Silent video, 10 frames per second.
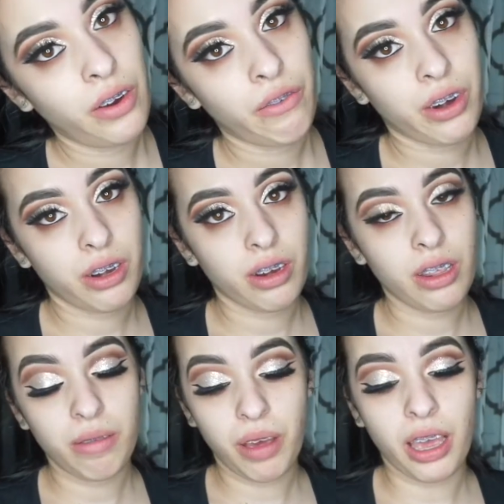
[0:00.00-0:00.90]
for
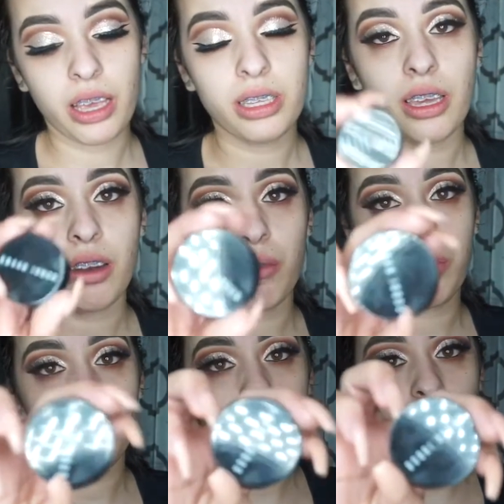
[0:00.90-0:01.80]
underneath my eyes. And I'll be
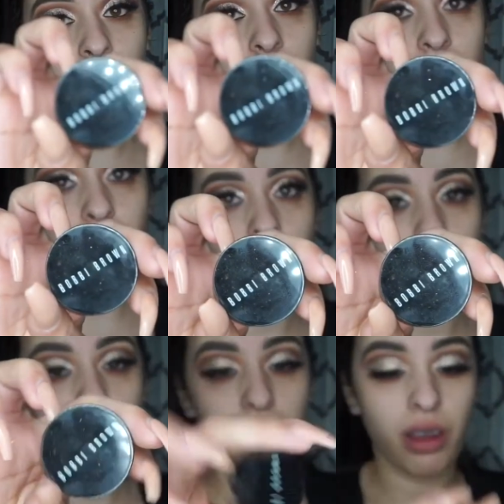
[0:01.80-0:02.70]
using the
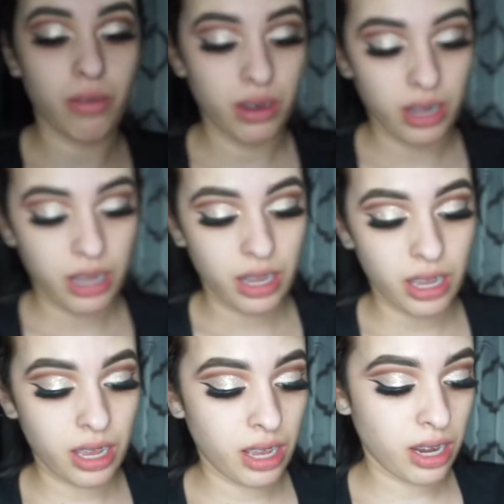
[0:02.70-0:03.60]
Bobbi Brown
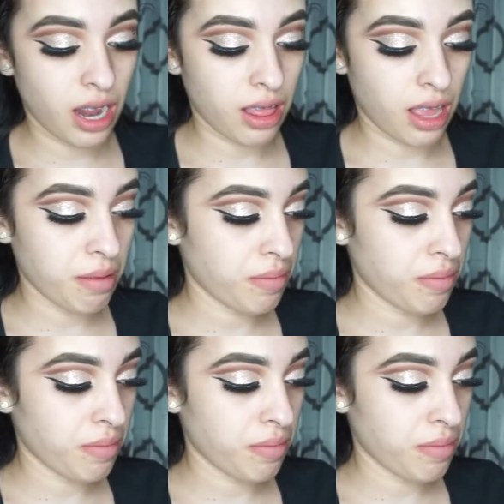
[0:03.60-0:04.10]
in Light